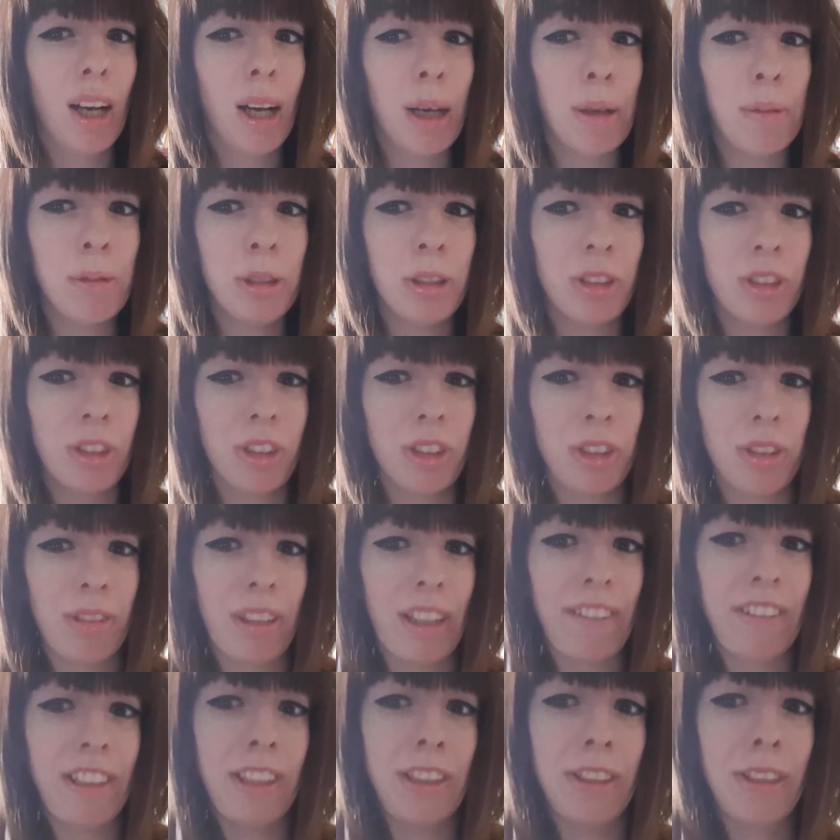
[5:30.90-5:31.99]
I'm not sure
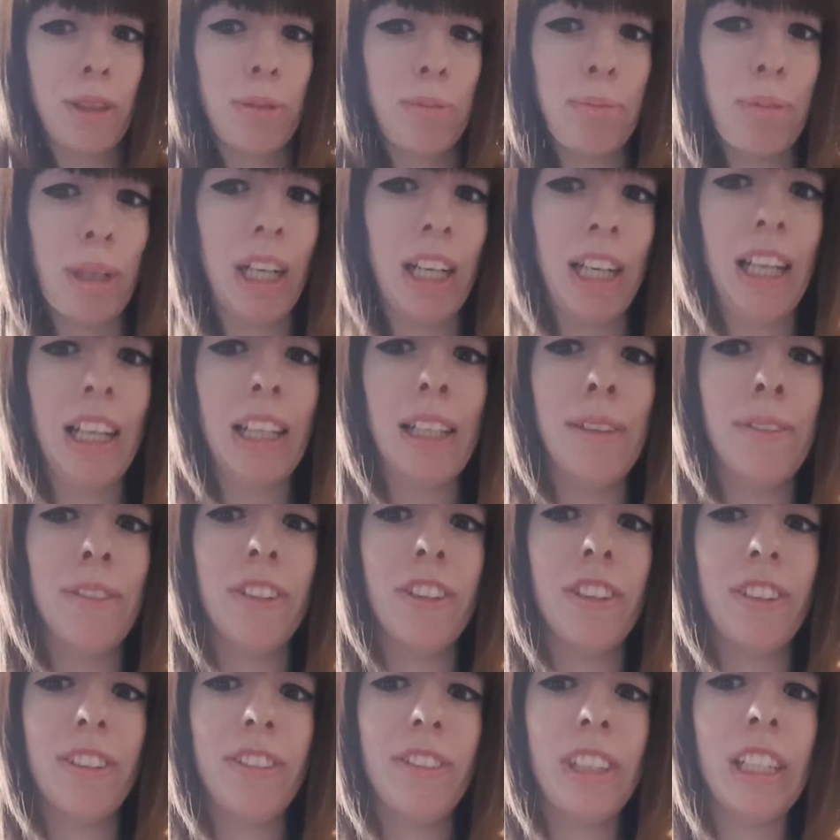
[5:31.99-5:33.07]
whether you can buy any
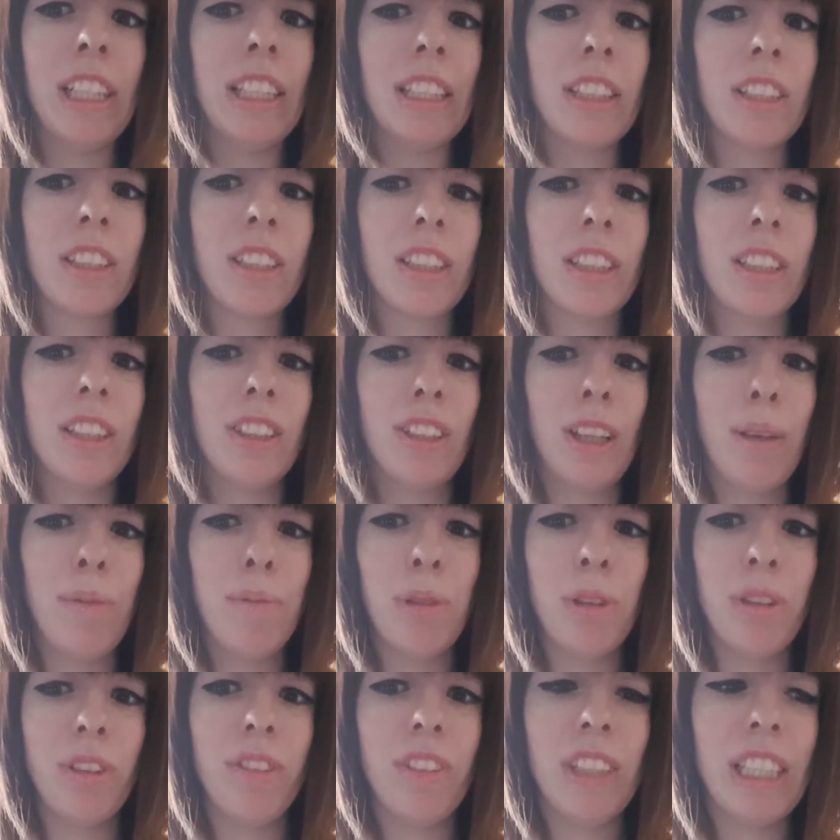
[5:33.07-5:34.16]
more of these because I
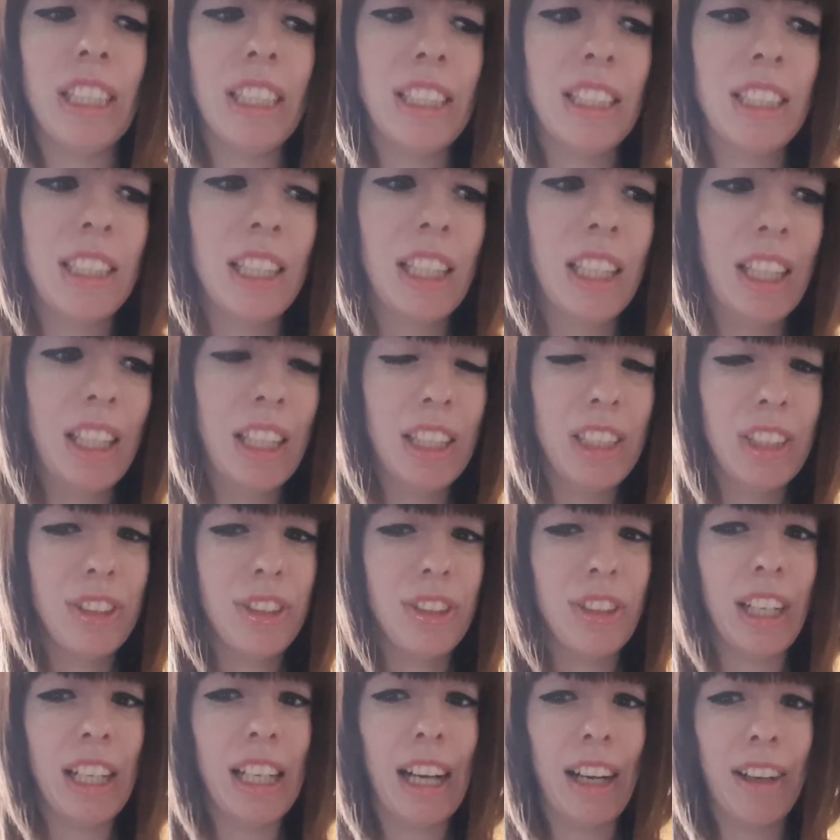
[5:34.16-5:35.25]
bought these
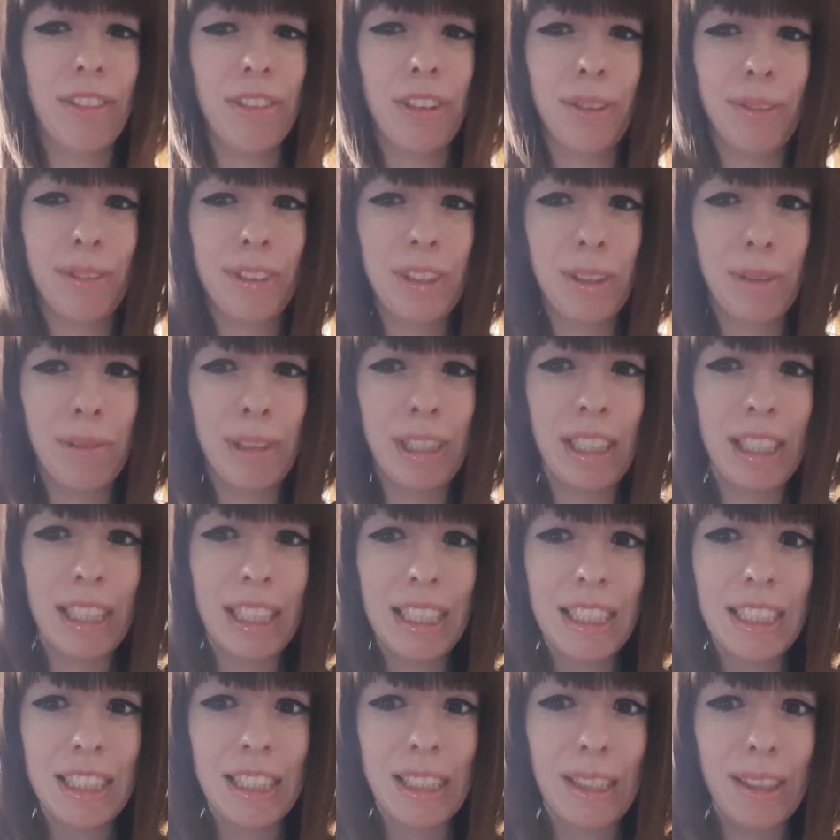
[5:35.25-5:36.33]
straight out from someone
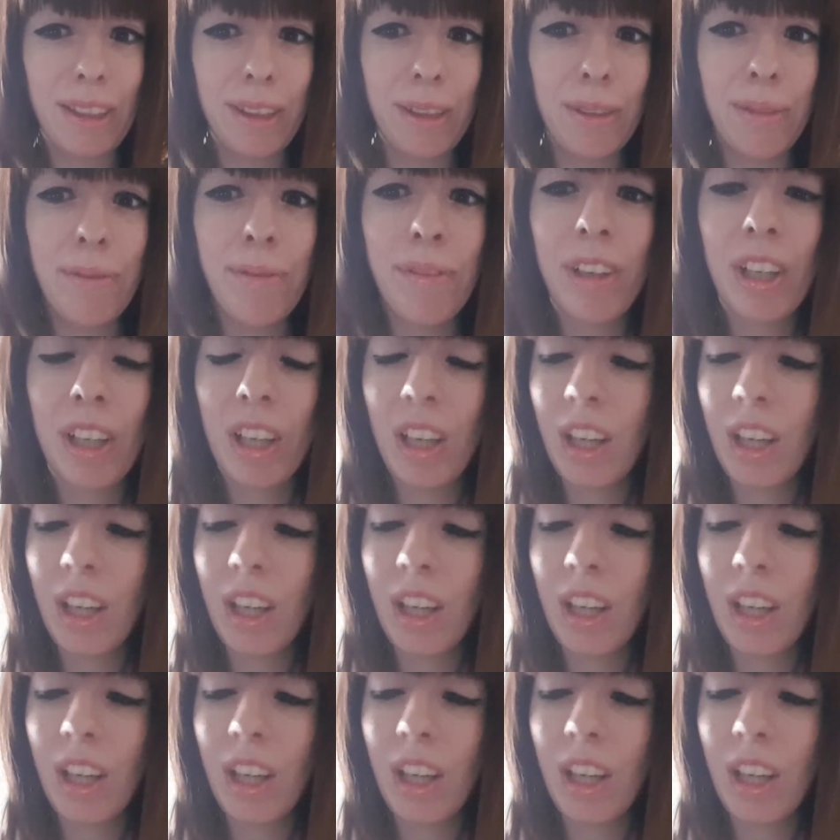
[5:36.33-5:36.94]
listing them.